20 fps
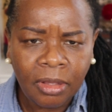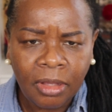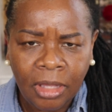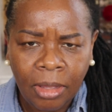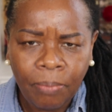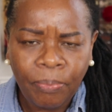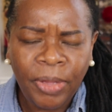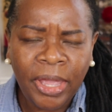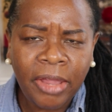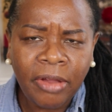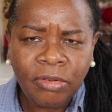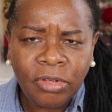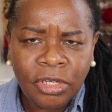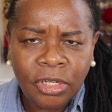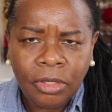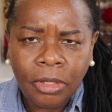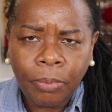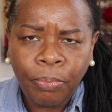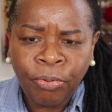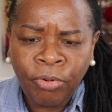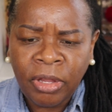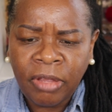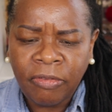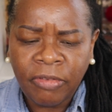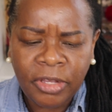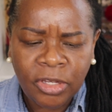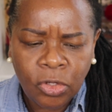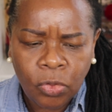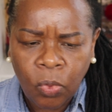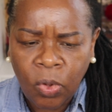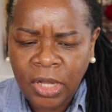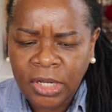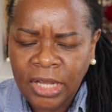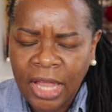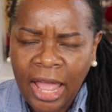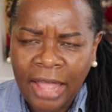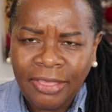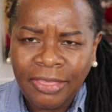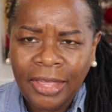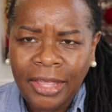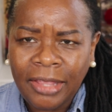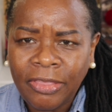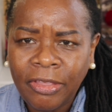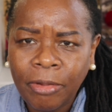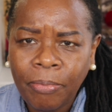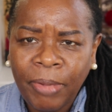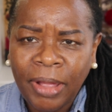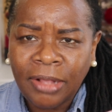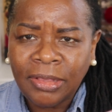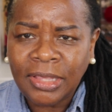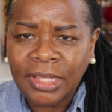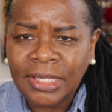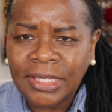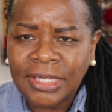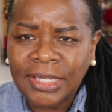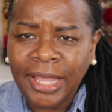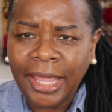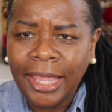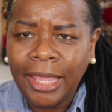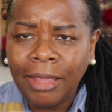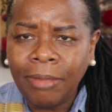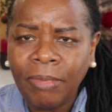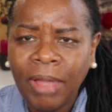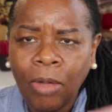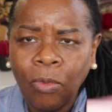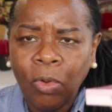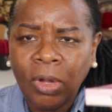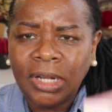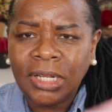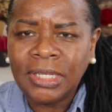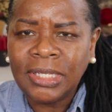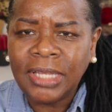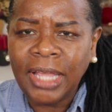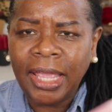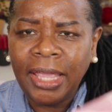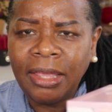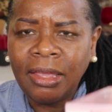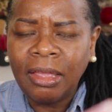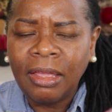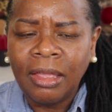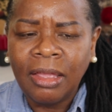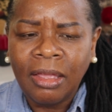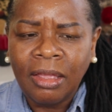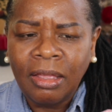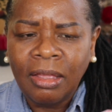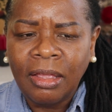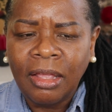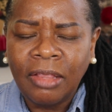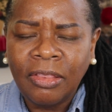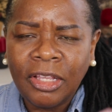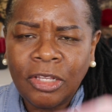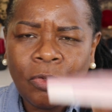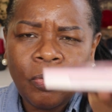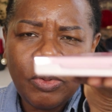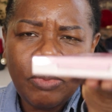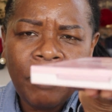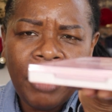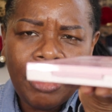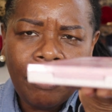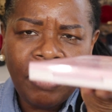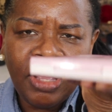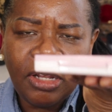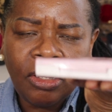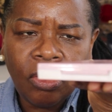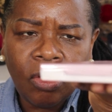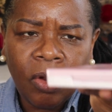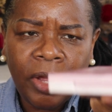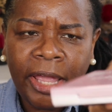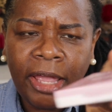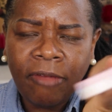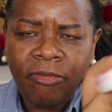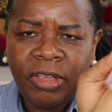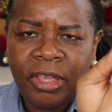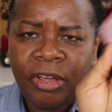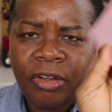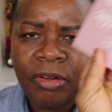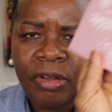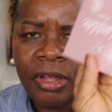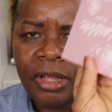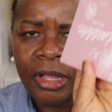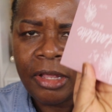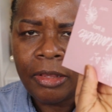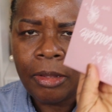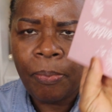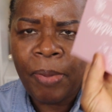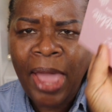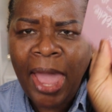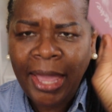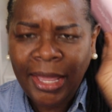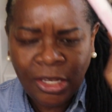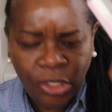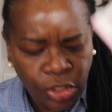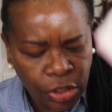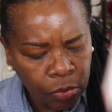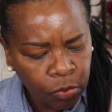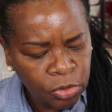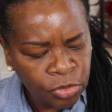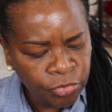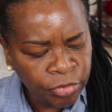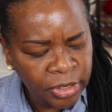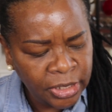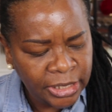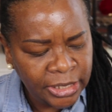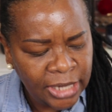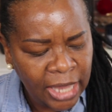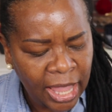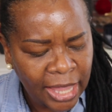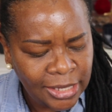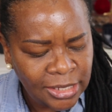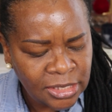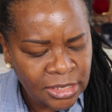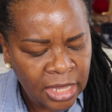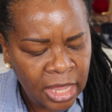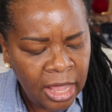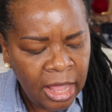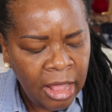Compared to the previous one, I think they're about the same, I want to say. This one may be a little heavier. The packaging was really nice.